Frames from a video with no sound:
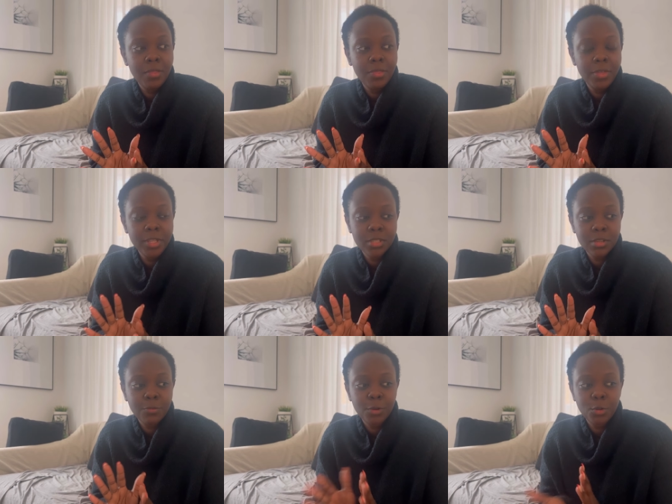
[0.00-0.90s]
this
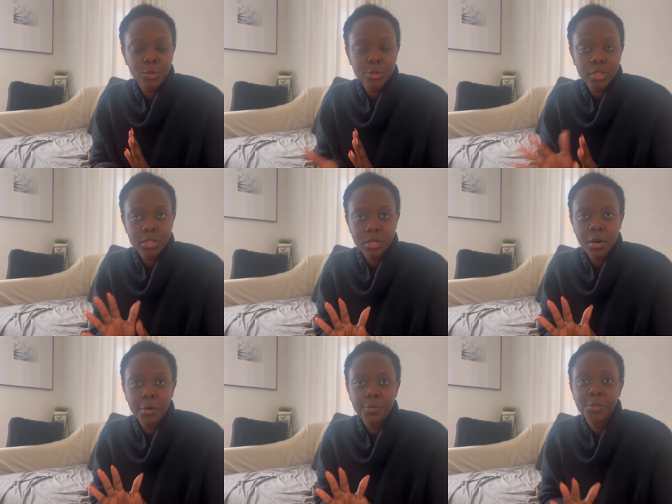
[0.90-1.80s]
vlog was going to start
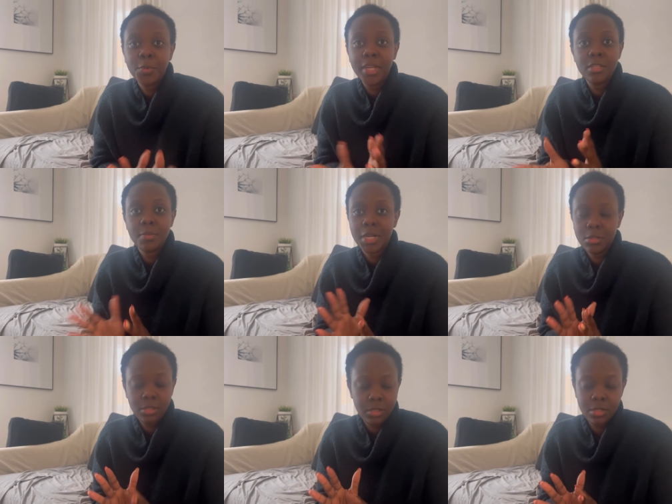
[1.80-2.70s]
off the way it's
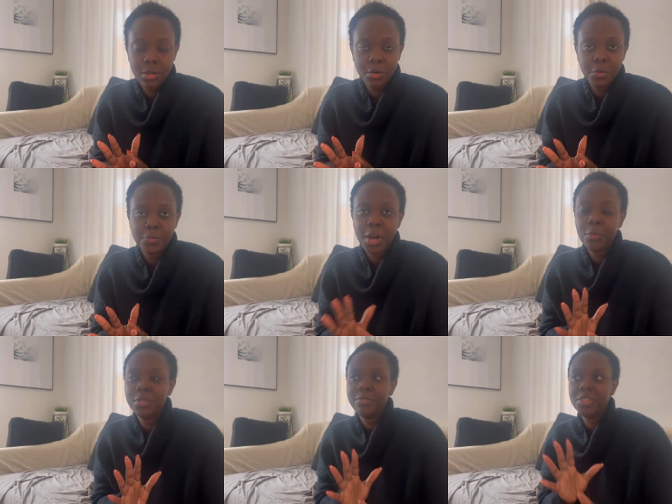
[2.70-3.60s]
about to start off i
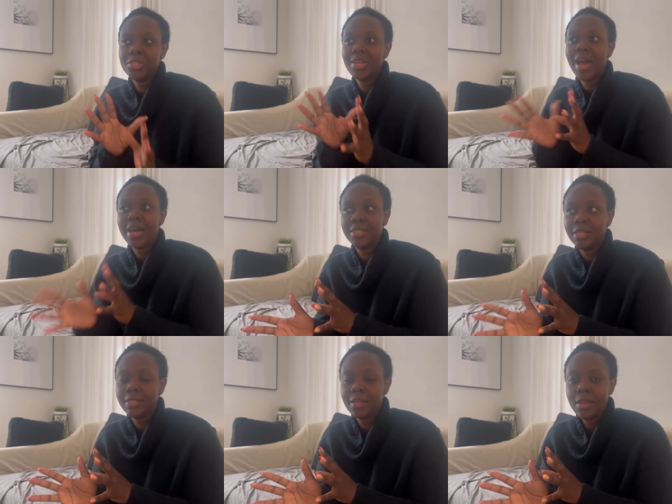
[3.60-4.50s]
would have just
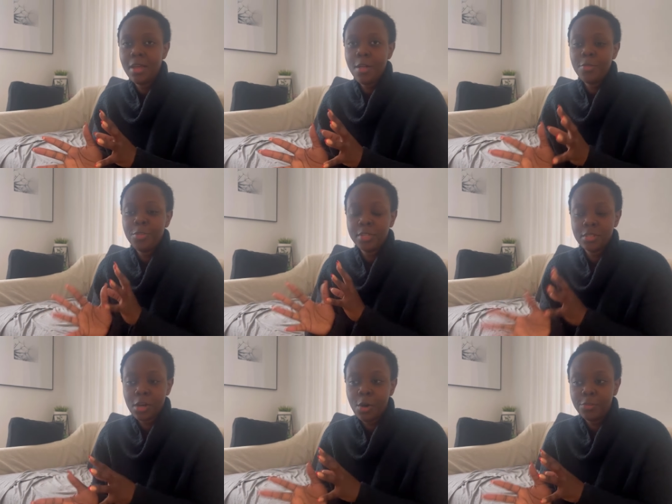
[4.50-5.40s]
added the
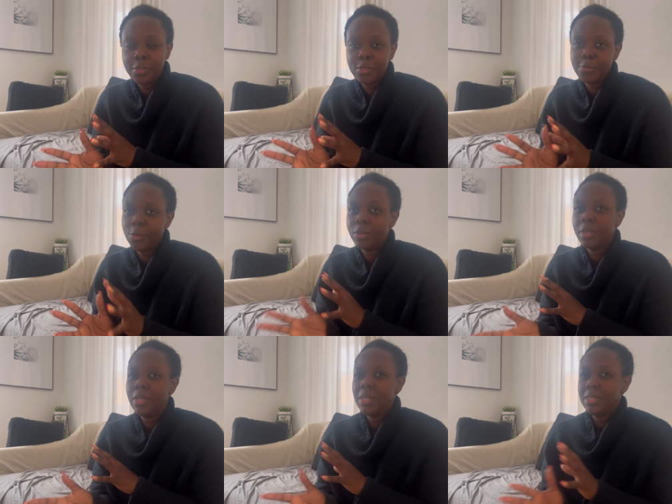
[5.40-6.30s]
start of this vlog
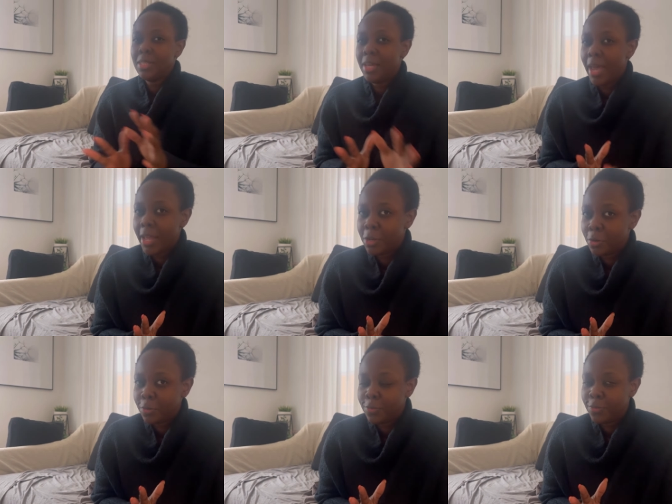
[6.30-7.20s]
to the end
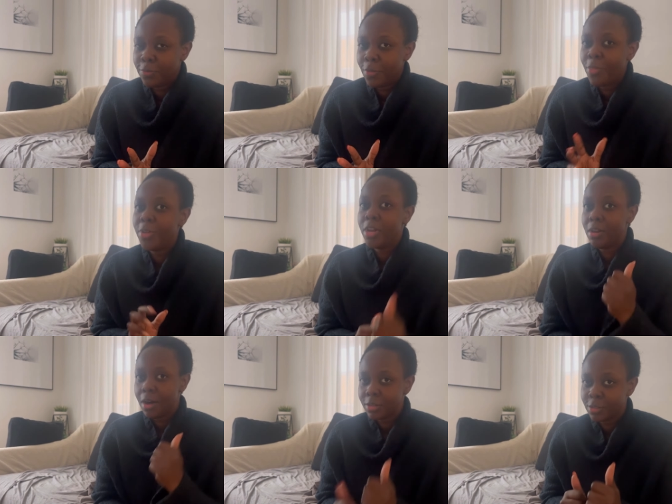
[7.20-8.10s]
of the
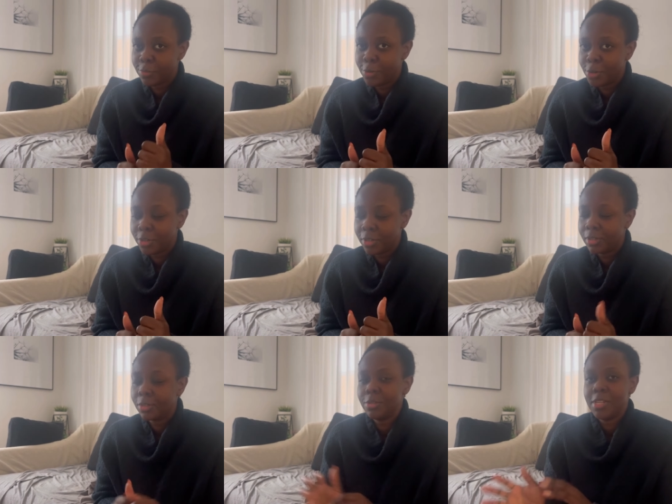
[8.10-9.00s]
last vlog
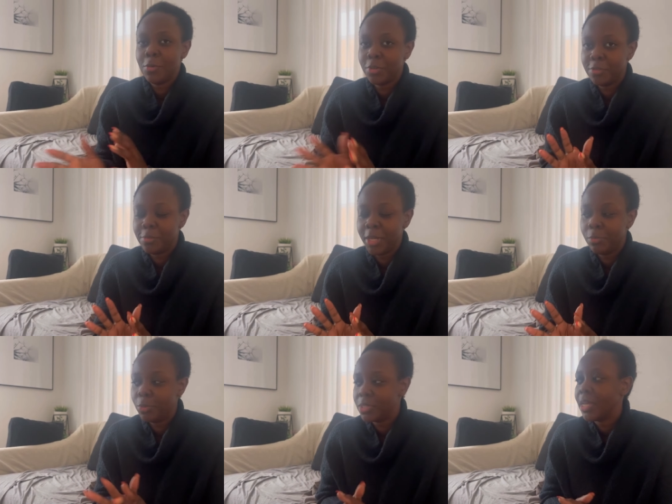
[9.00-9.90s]
because that would have made
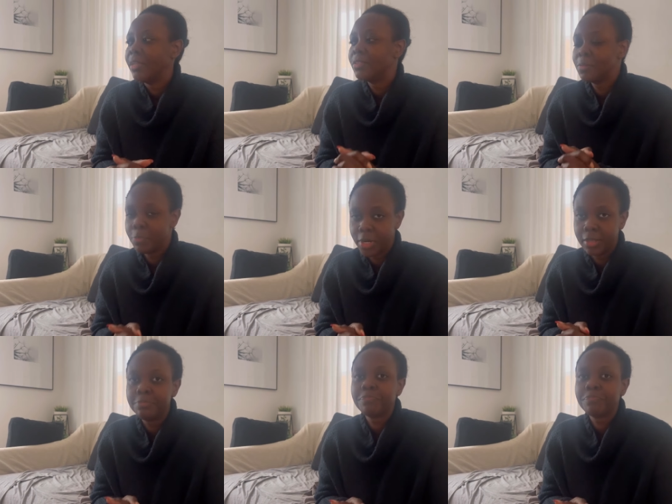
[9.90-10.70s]
more sense but